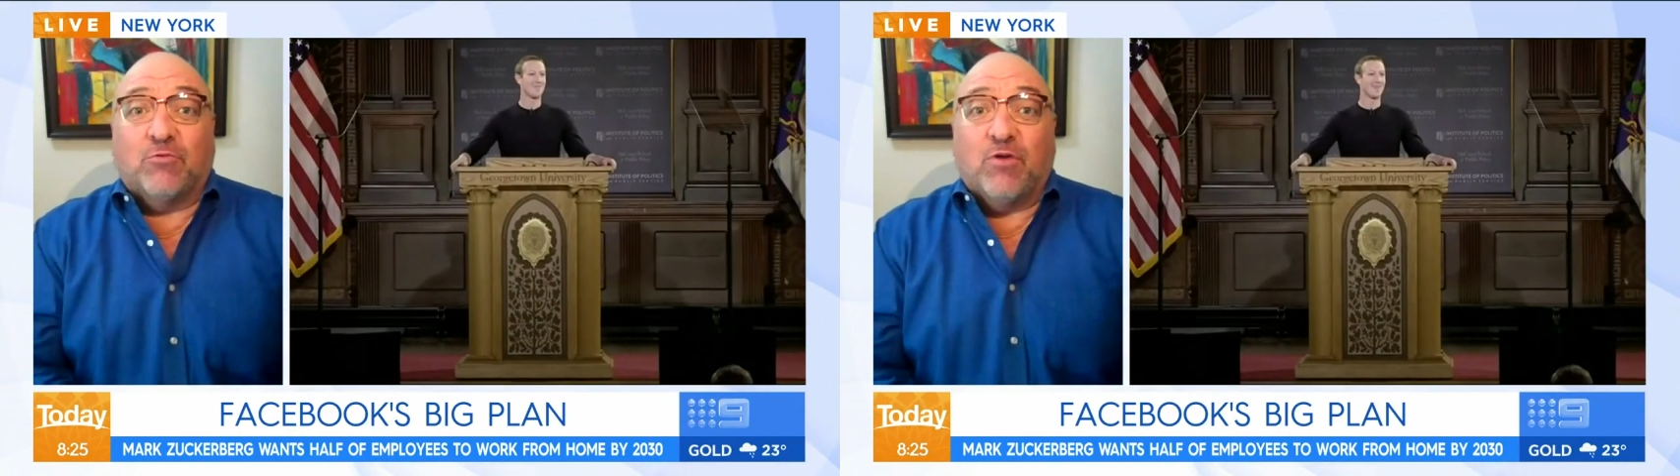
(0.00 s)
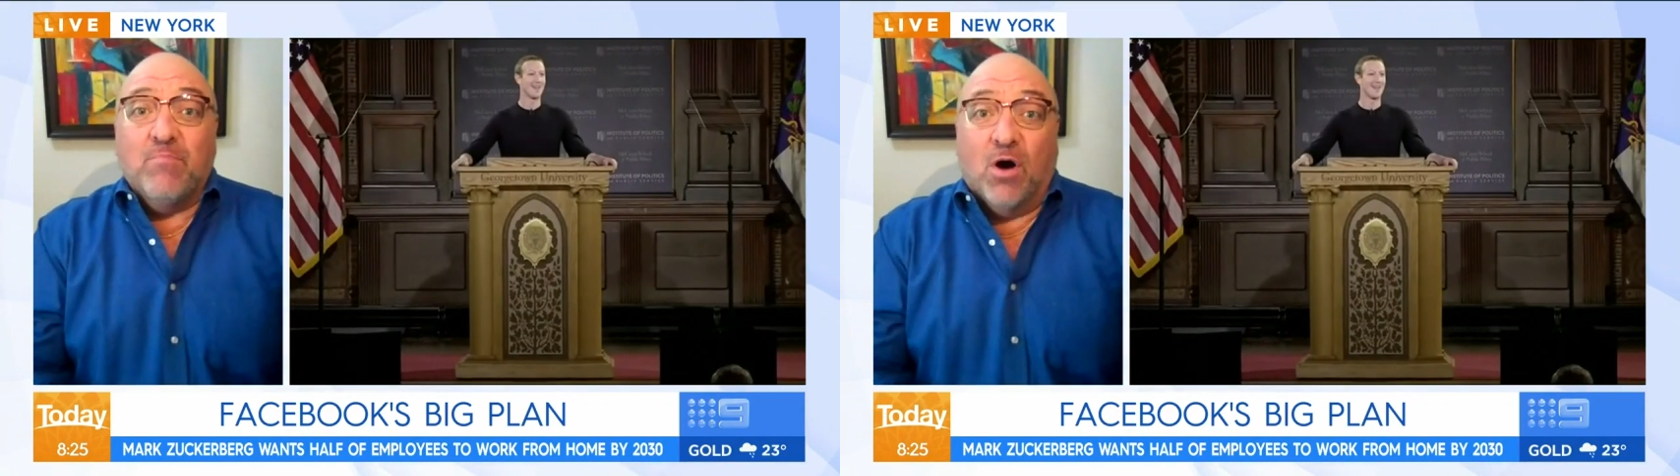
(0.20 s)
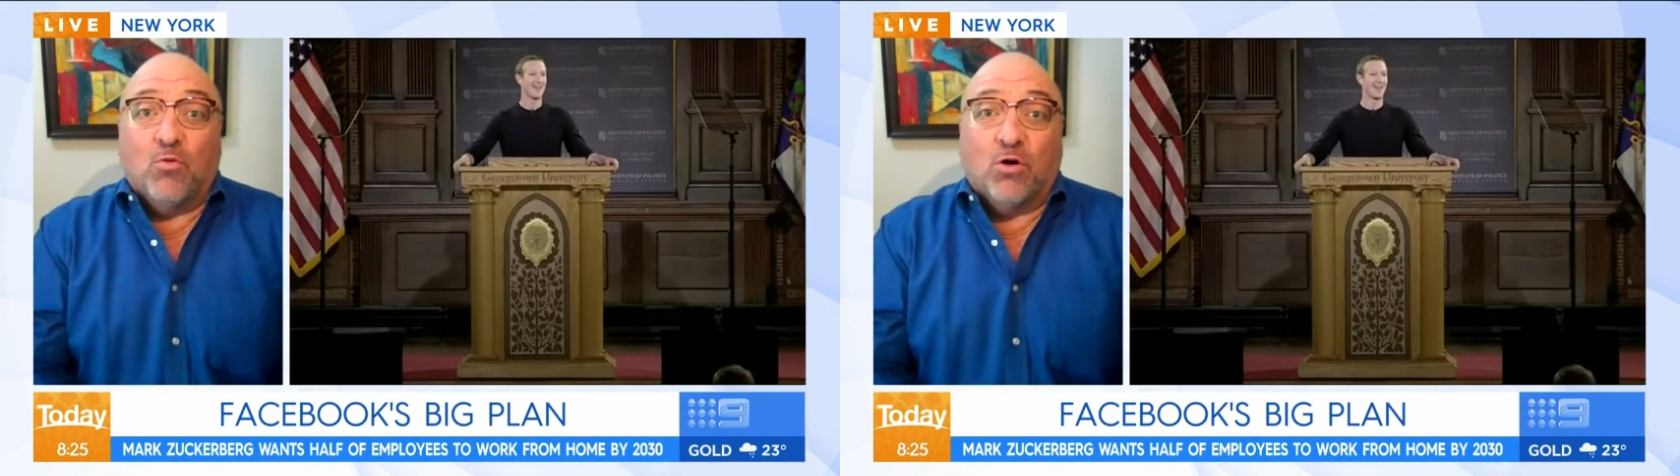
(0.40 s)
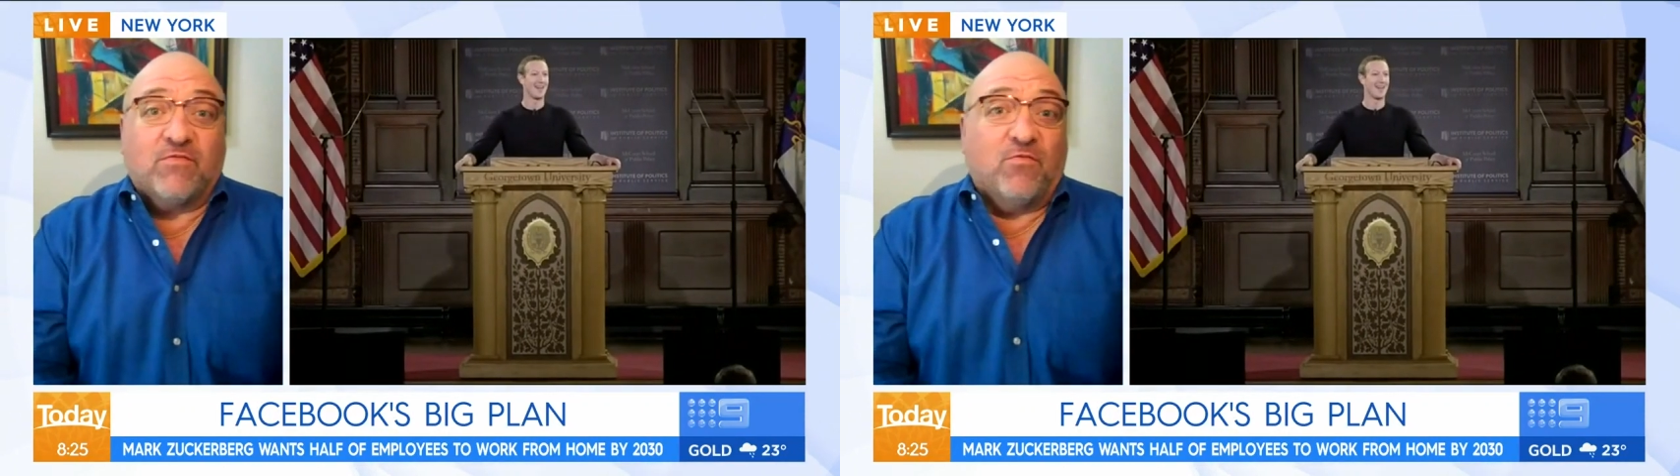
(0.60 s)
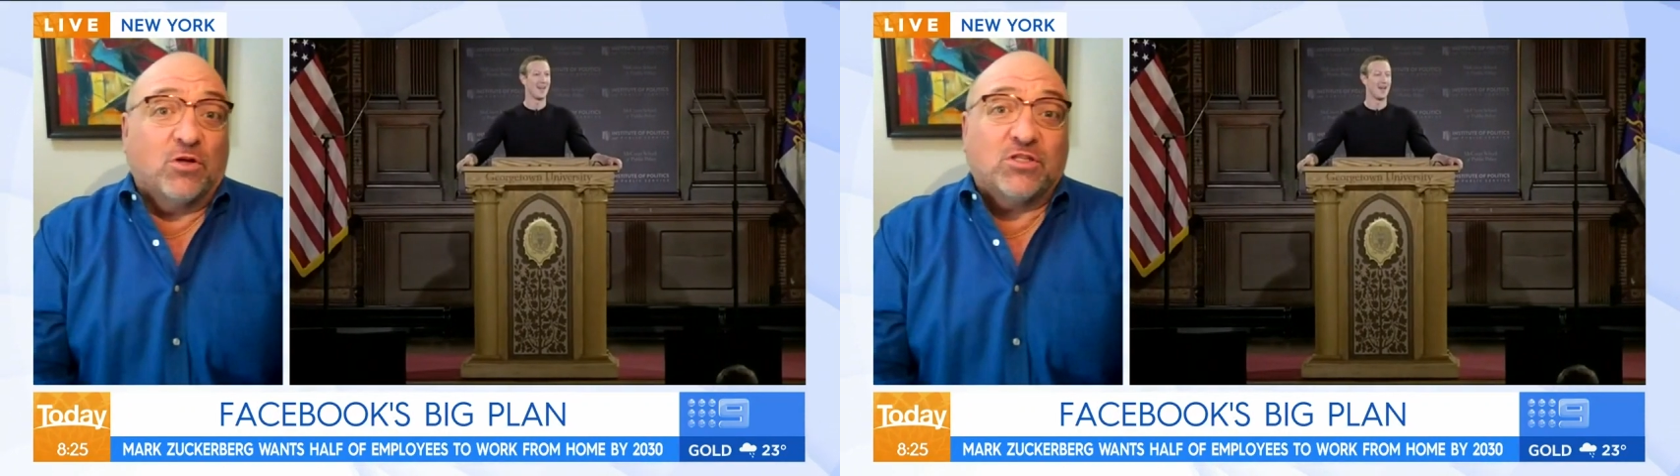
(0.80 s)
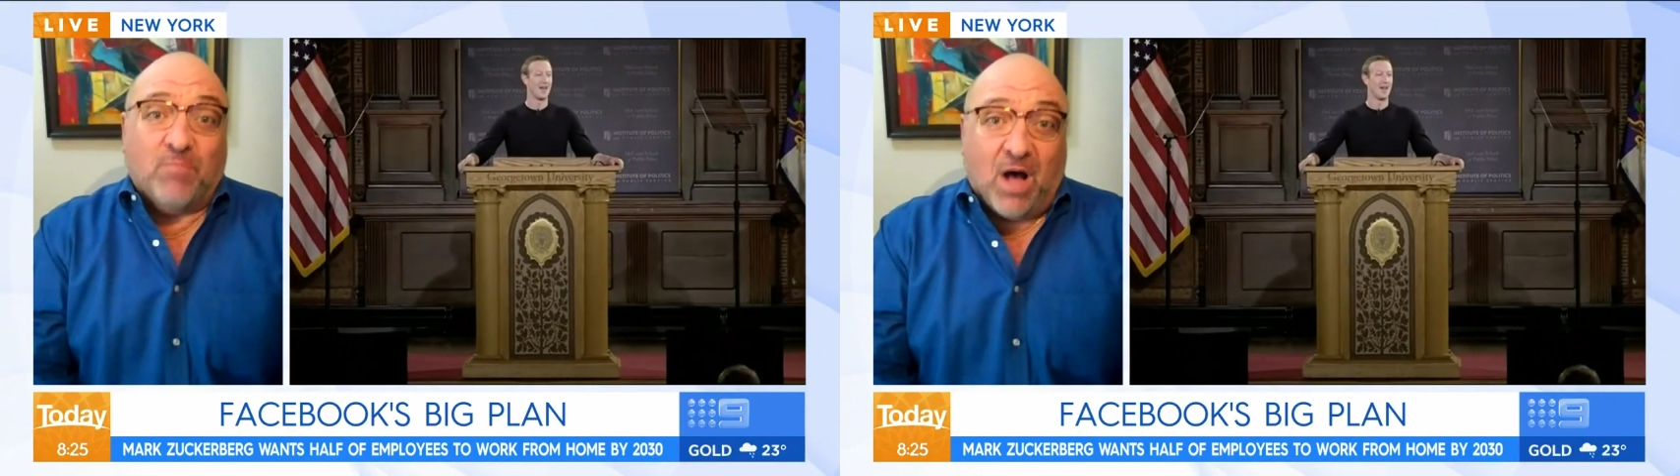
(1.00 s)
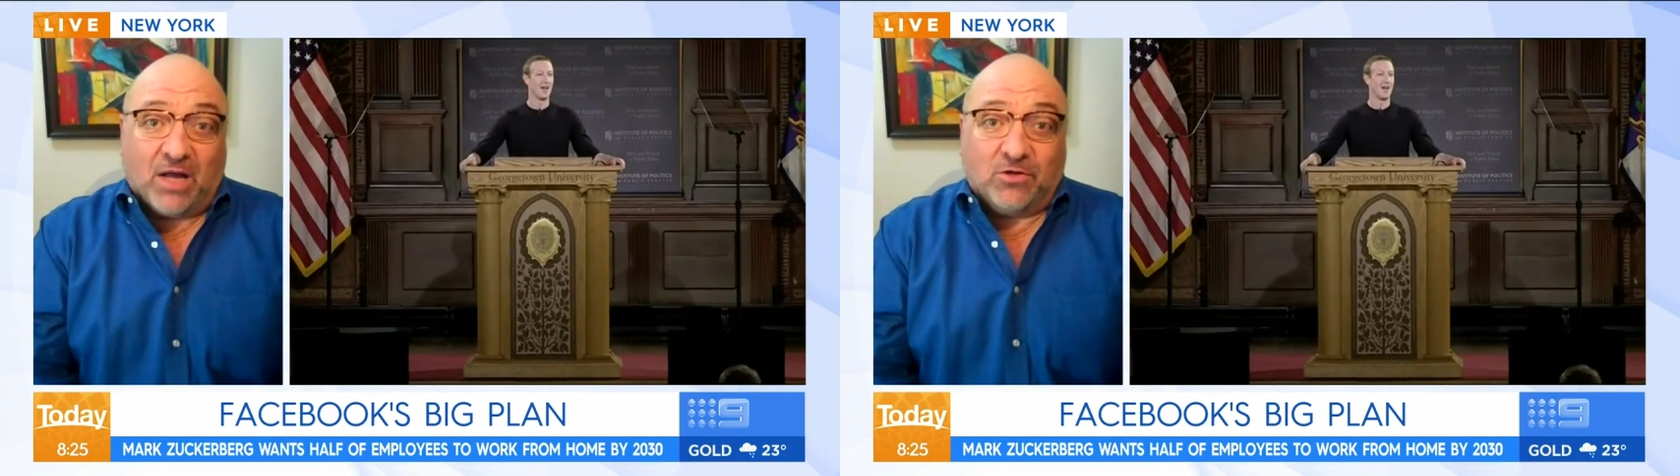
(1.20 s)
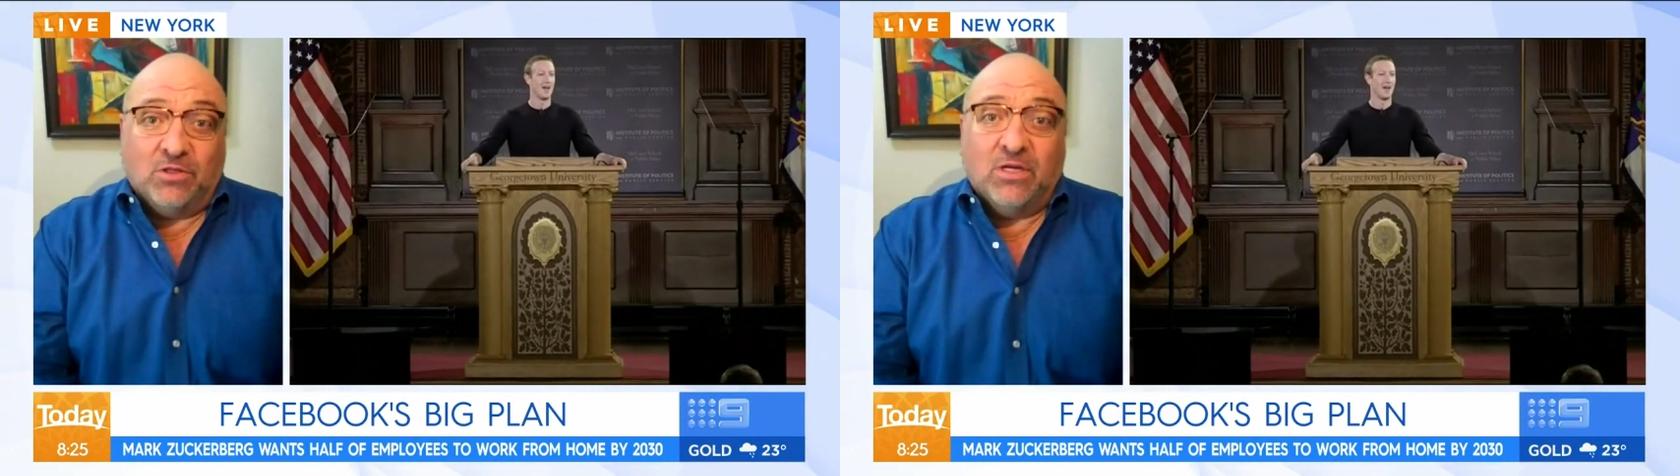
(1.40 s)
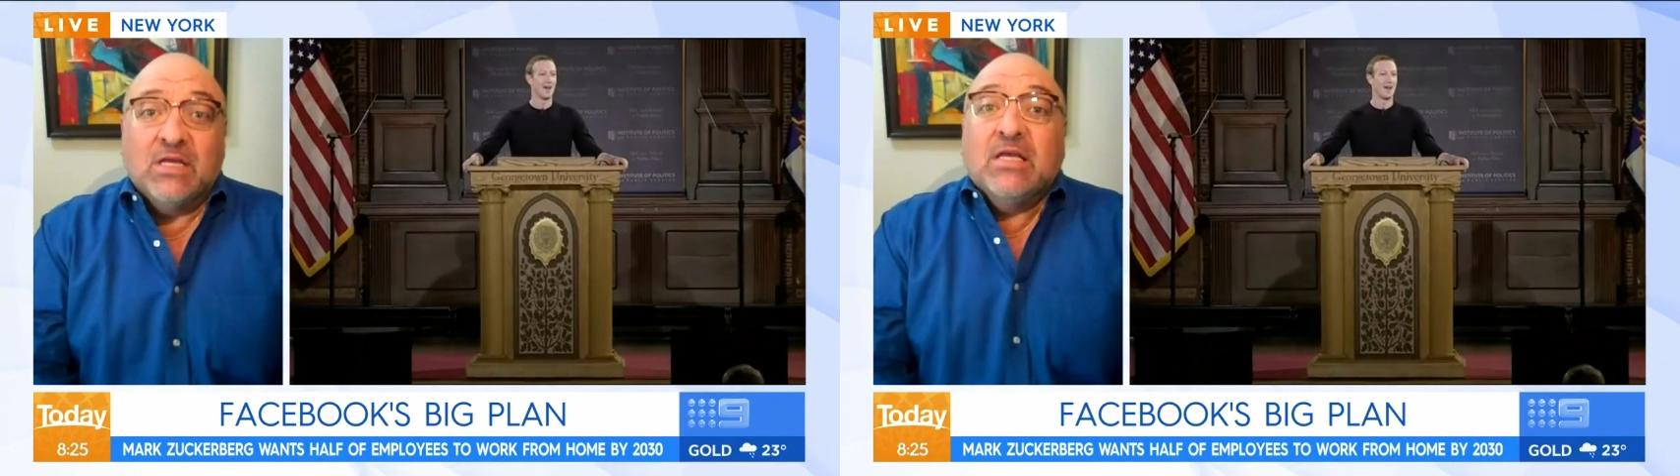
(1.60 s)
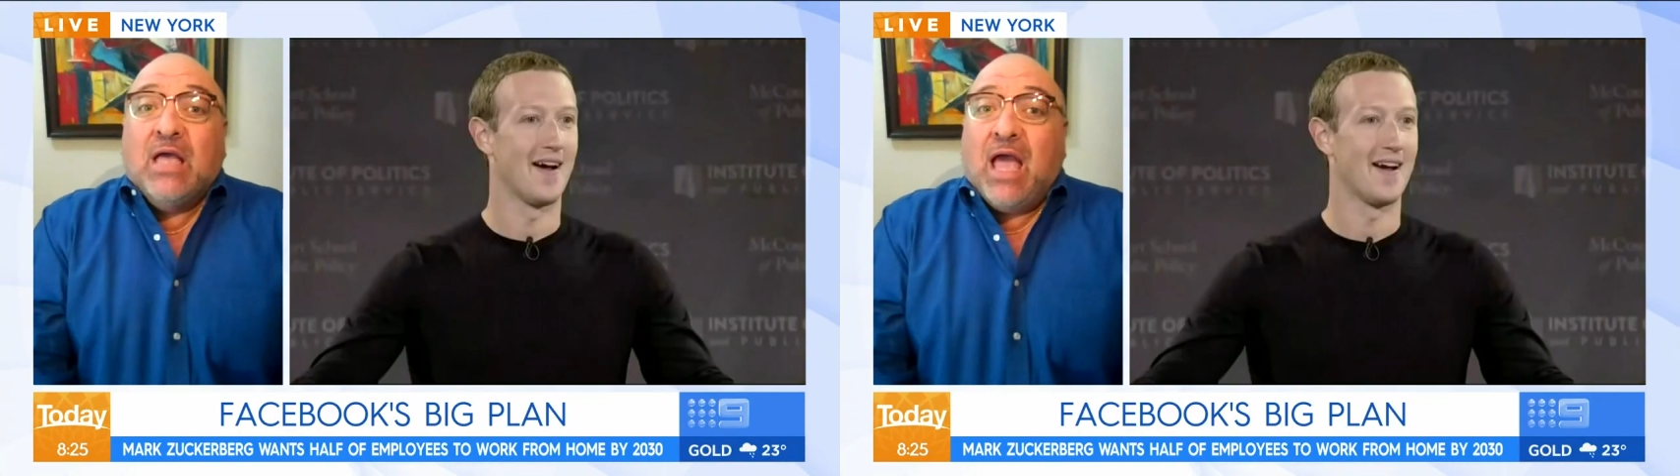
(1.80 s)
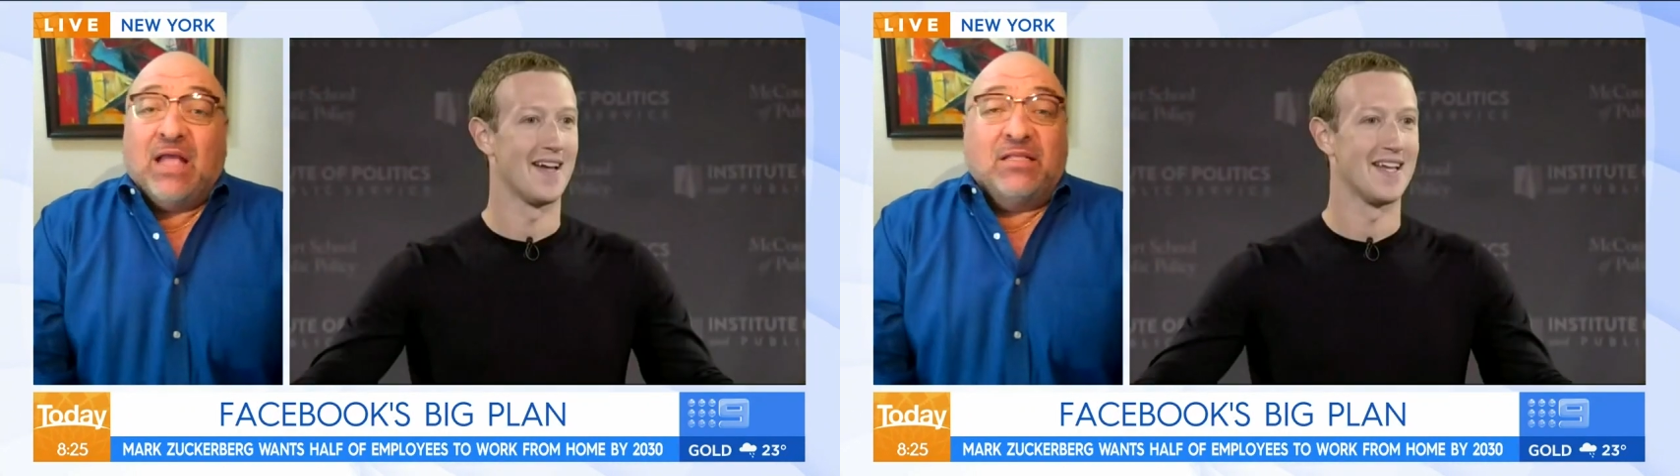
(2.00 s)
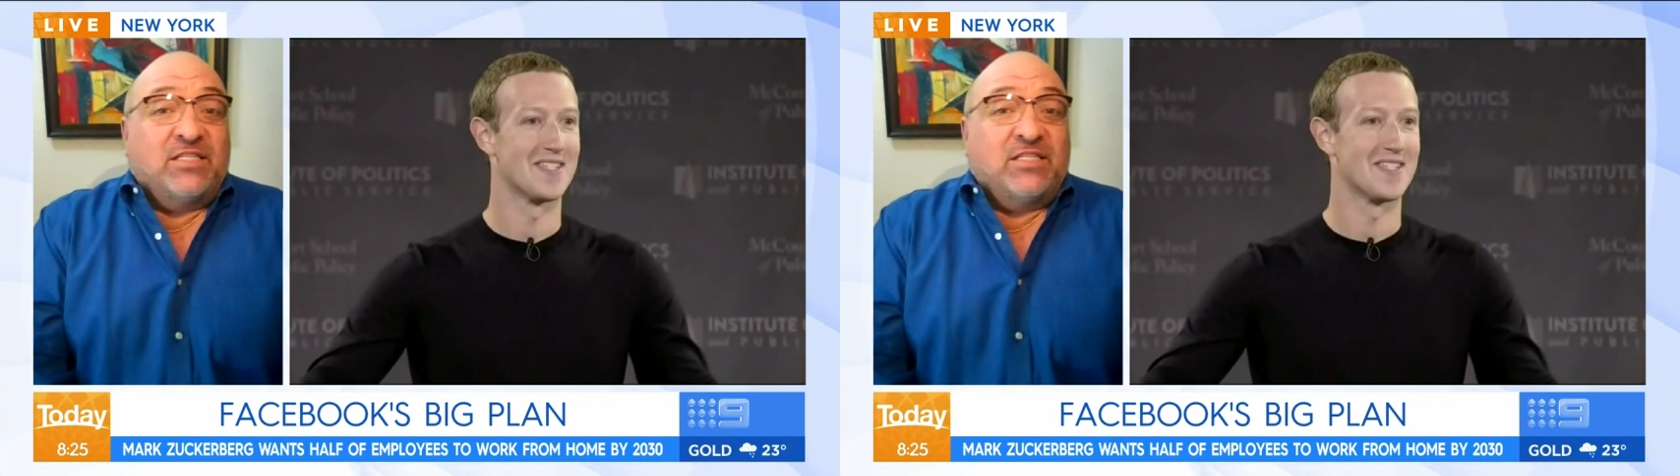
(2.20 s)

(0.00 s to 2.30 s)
remote workforce model and